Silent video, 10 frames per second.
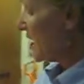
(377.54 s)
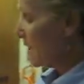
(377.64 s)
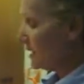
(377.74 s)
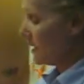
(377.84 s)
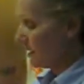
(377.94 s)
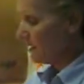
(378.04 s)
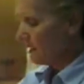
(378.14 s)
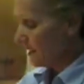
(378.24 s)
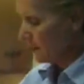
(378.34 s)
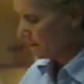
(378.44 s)
And then
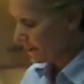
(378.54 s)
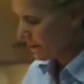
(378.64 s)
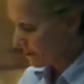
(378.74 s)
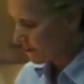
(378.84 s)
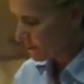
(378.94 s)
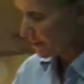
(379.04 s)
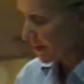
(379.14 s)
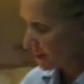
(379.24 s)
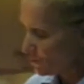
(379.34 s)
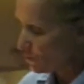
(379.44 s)
I've got the
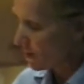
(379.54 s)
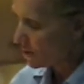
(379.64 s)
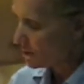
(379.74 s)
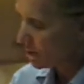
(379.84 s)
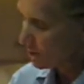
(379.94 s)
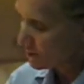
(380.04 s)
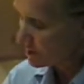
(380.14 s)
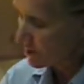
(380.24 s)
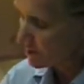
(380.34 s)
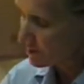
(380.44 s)
spaghetti squash here. It's
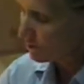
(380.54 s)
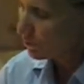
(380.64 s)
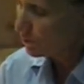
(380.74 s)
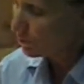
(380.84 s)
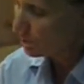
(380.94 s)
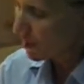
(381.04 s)
nice and cooled